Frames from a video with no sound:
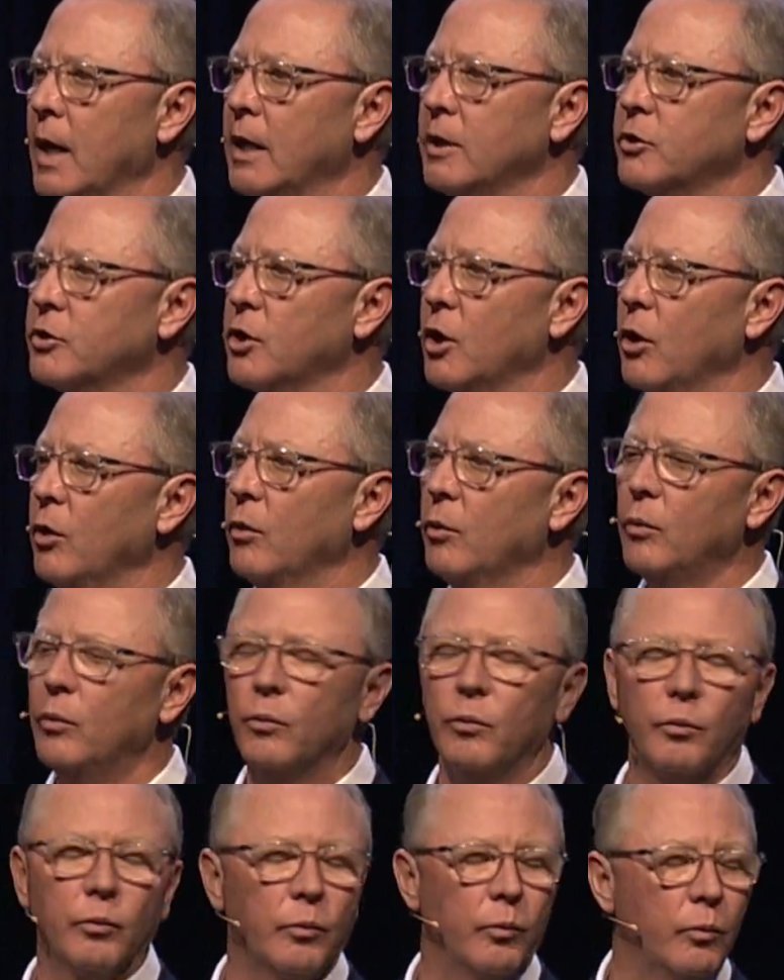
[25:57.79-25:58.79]
And so
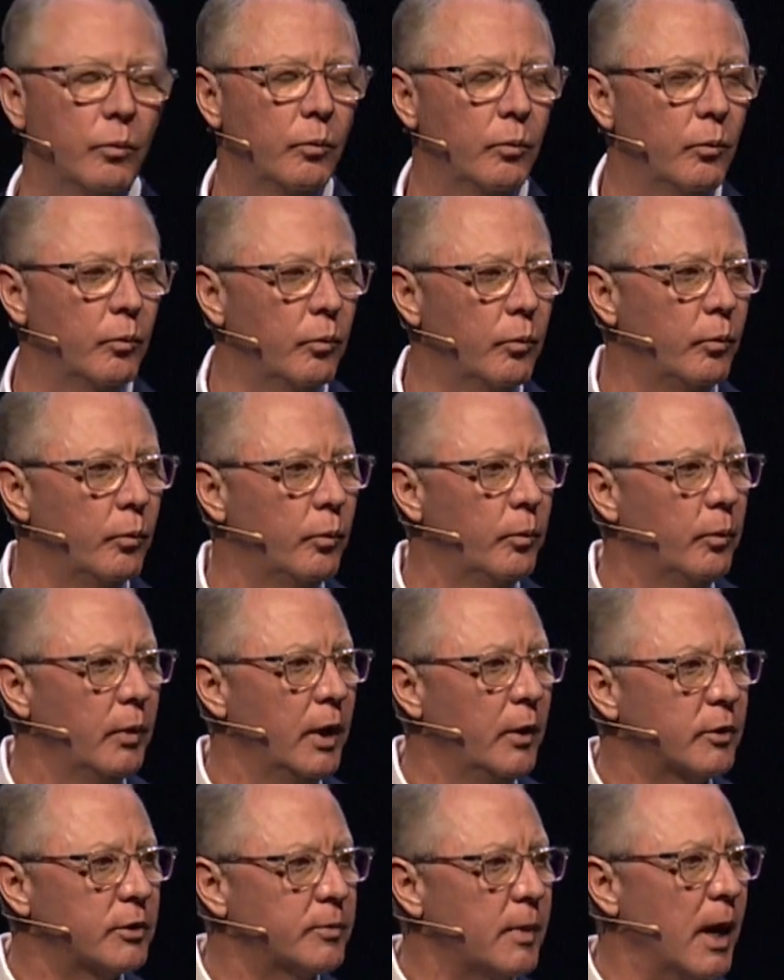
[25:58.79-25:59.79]

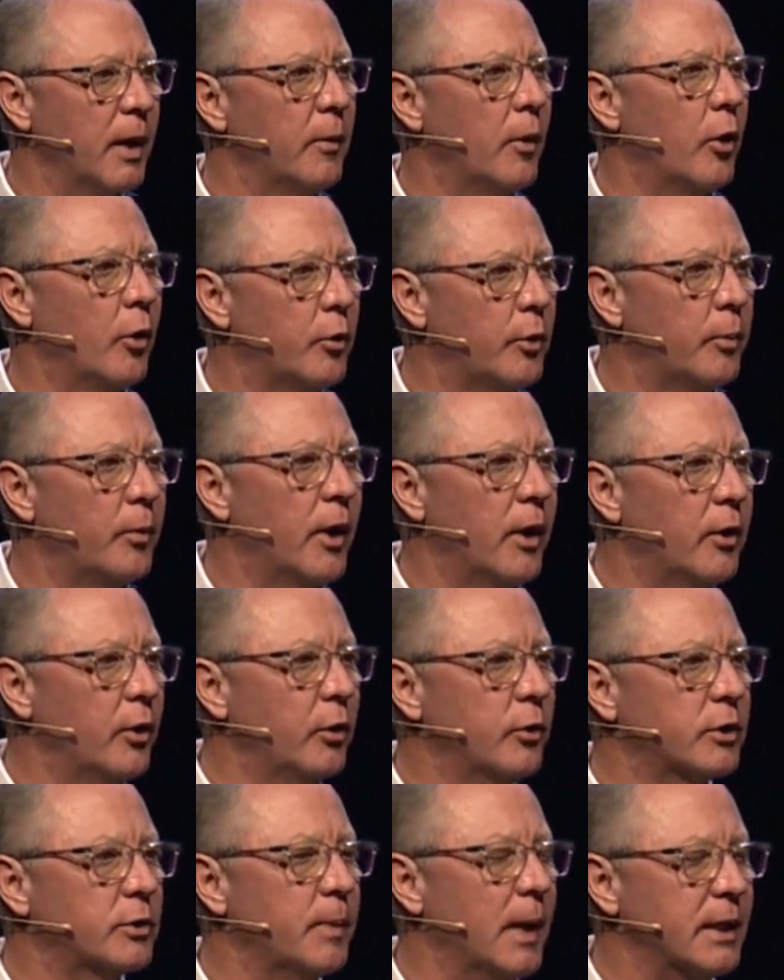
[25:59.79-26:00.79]
it was my older
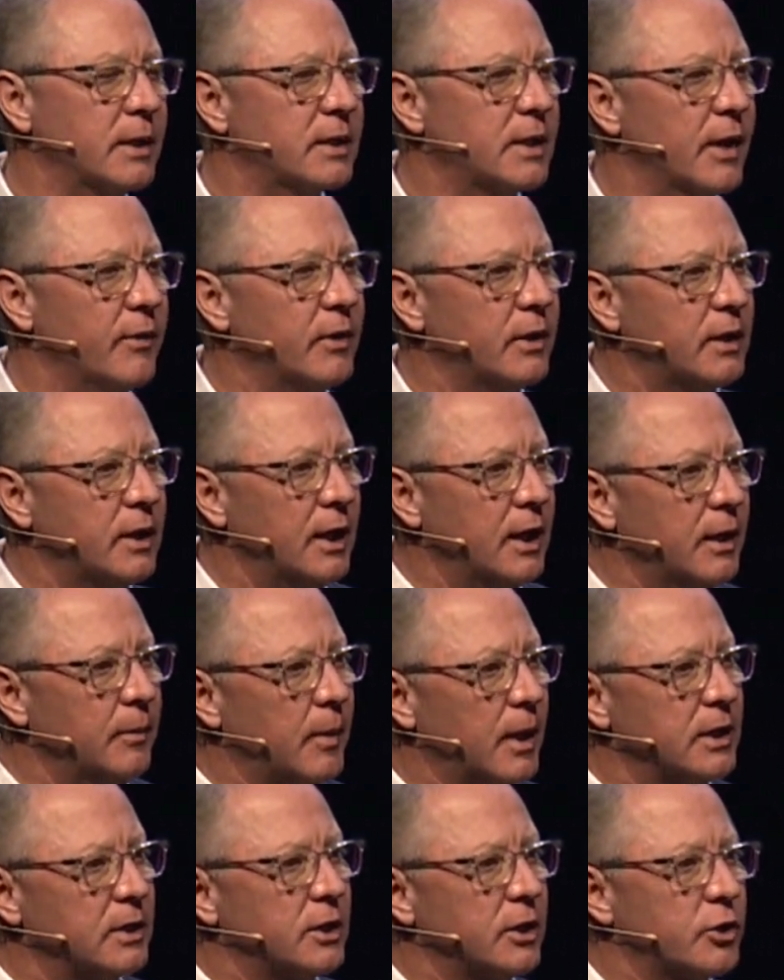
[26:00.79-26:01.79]
brother who was about
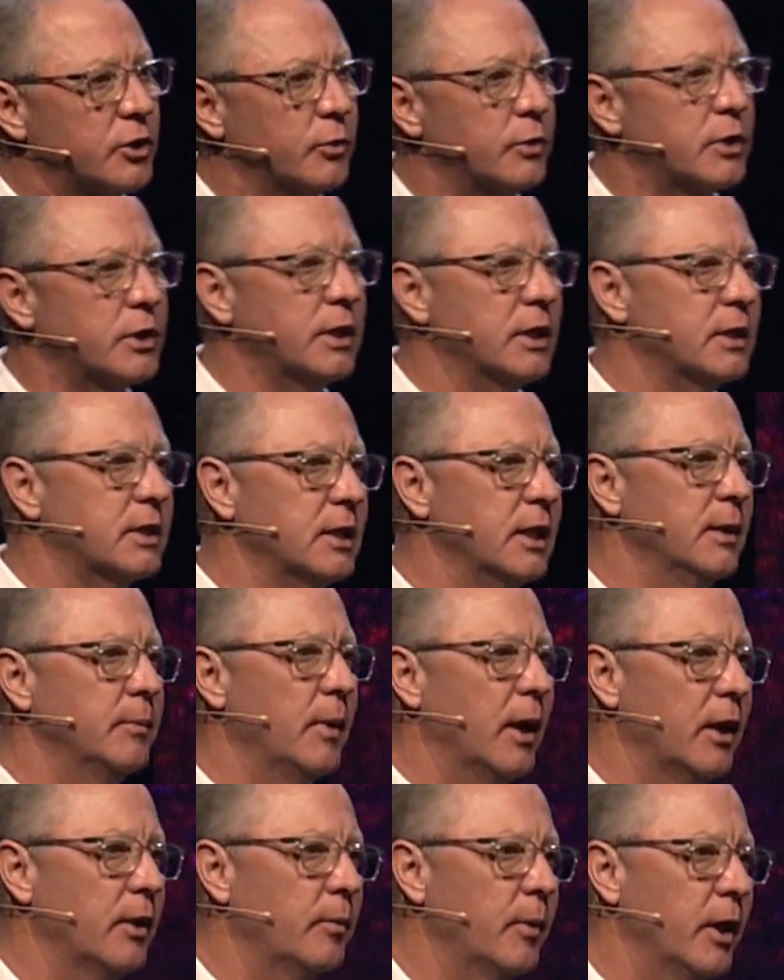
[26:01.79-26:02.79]
17. My sister was
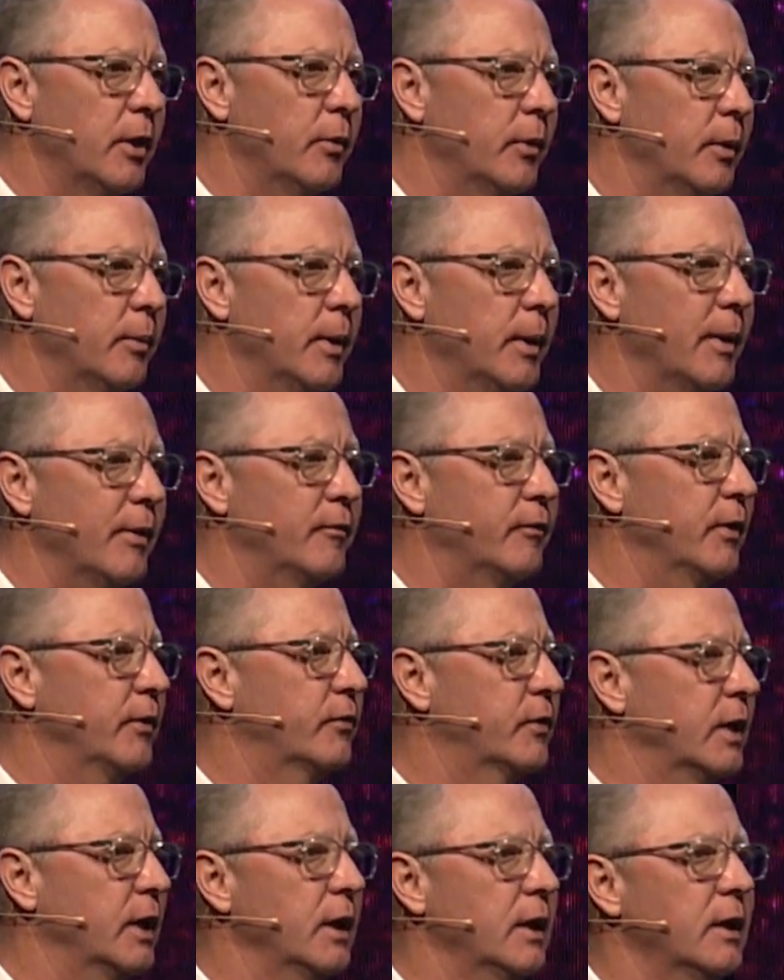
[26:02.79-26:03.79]
16. My other brother would have been about
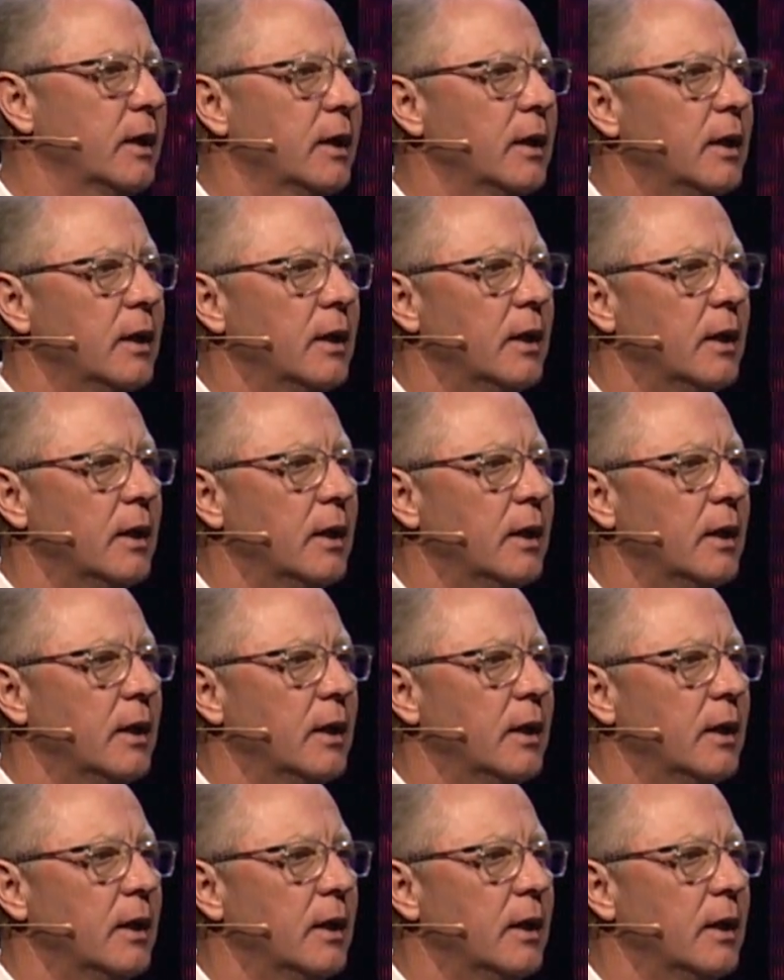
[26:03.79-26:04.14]
15.